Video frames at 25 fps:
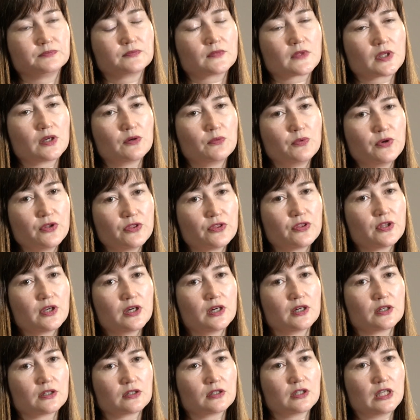With
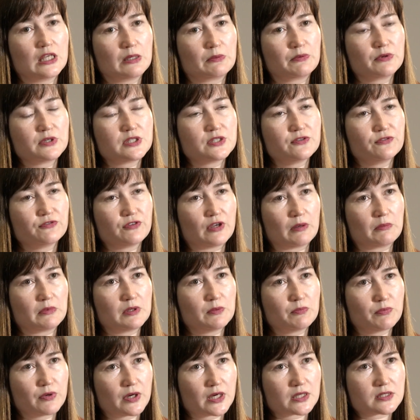collaborative family
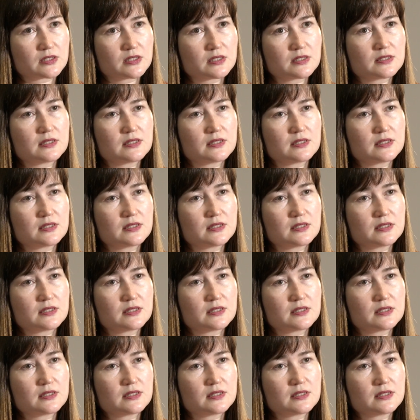practice,